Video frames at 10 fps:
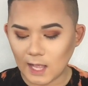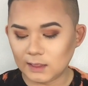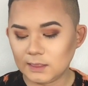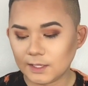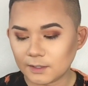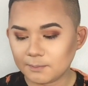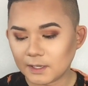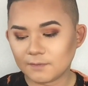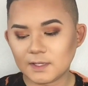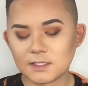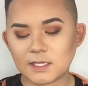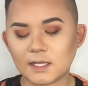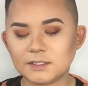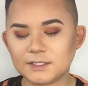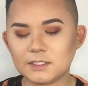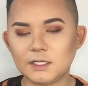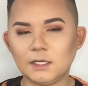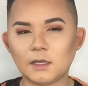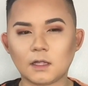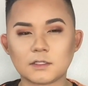a little bit of the
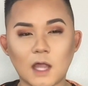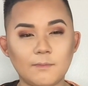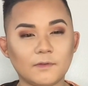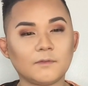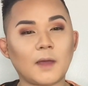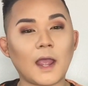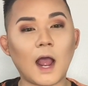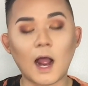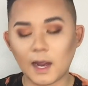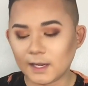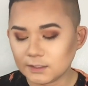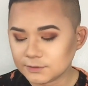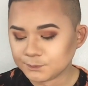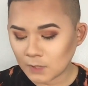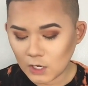intensity on top of my eyes,